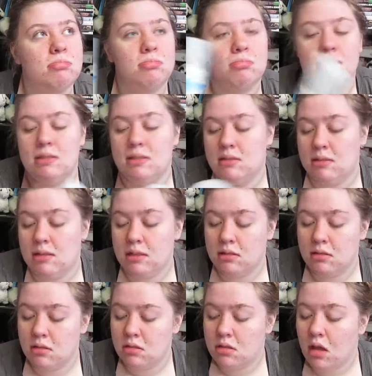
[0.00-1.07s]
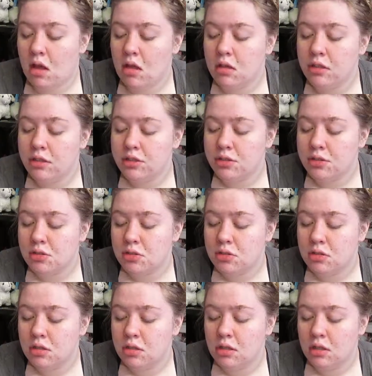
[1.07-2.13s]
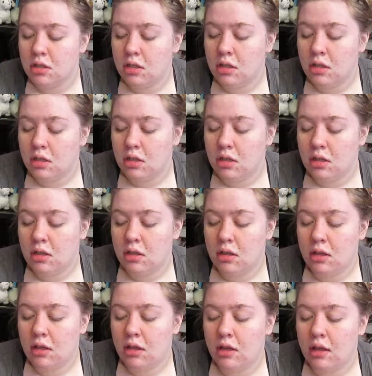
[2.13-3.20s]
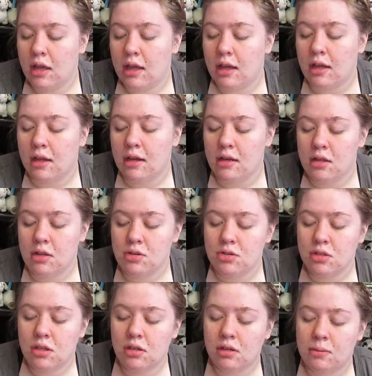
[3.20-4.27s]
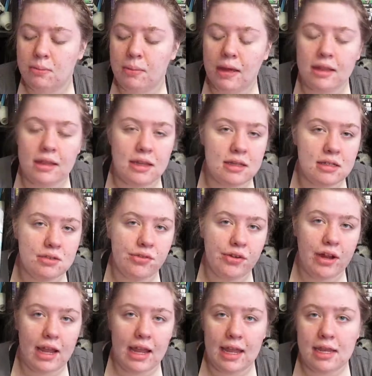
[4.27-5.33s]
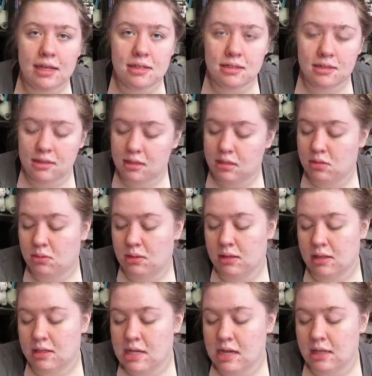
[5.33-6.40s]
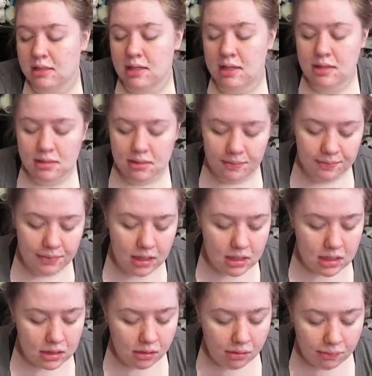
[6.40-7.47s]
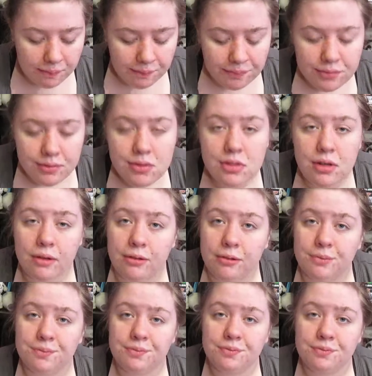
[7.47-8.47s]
$6, and usually you can buy these for $8 is what the tag says. So